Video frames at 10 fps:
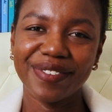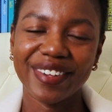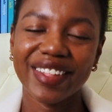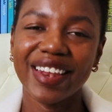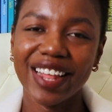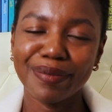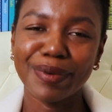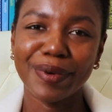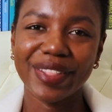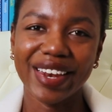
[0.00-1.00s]
box, and I'll be
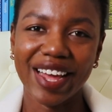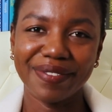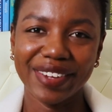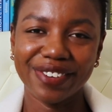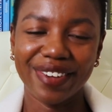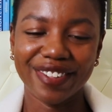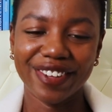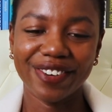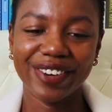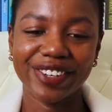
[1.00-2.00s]
more than happy to answer
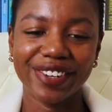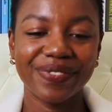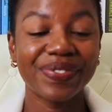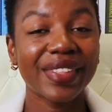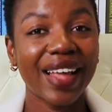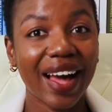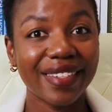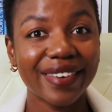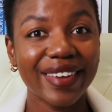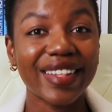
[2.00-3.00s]
your question.
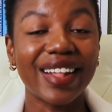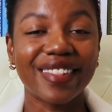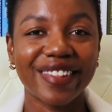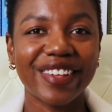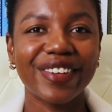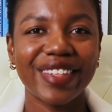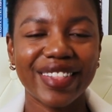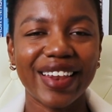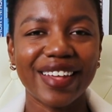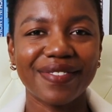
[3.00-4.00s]
Otherwise, I'll see you in
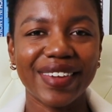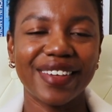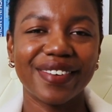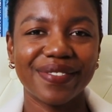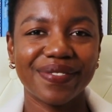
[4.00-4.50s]
the next video.